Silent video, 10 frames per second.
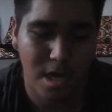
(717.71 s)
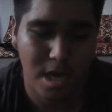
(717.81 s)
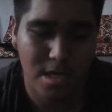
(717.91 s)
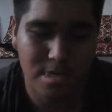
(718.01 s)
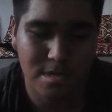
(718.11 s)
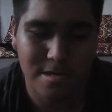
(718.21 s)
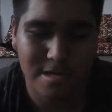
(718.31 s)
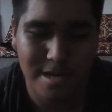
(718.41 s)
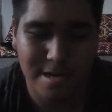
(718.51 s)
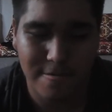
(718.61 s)
It's not,
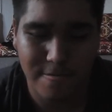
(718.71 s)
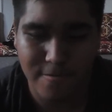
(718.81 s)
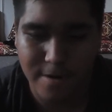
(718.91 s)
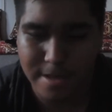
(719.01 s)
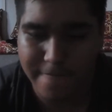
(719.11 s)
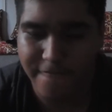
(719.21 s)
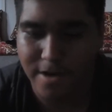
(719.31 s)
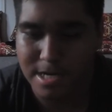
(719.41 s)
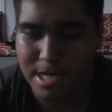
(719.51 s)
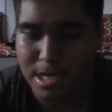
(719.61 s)
like, really
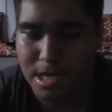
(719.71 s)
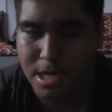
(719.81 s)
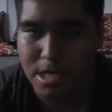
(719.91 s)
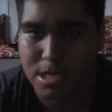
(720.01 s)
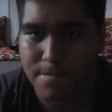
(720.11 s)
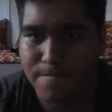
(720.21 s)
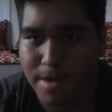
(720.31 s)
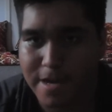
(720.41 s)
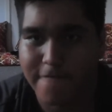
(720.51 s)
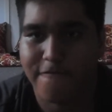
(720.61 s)
funny to
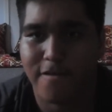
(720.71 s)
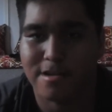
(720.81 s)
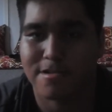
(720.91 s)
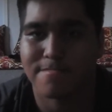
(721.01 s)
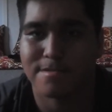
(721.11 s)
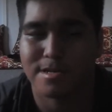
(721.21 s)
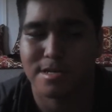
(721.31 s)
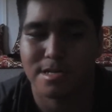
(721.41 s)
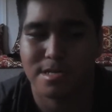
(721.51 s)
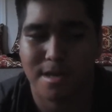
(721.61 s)
make fun of
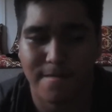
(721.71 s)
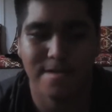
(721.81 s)
some